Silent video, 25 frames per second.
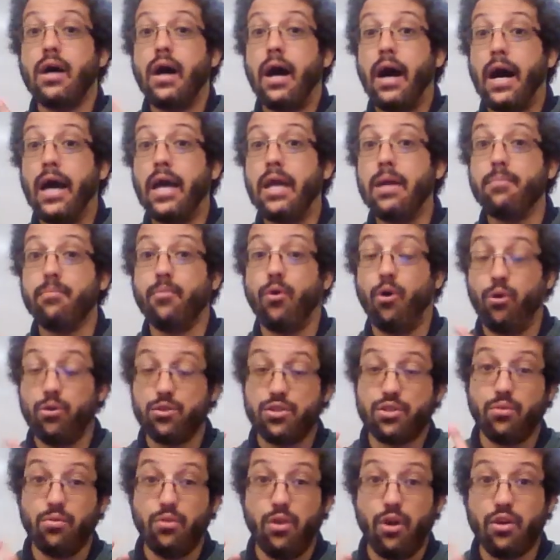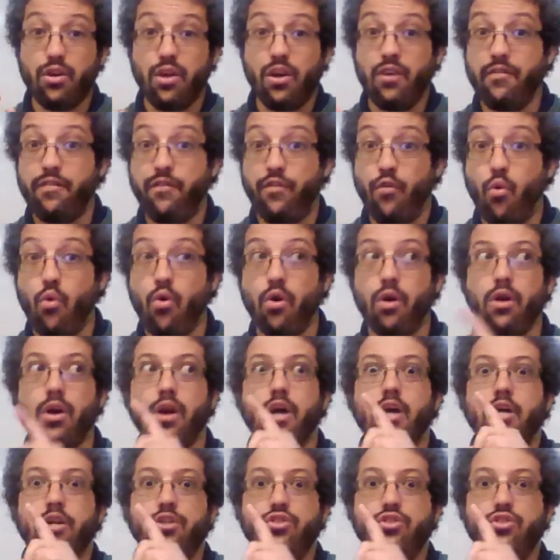I am also looking for,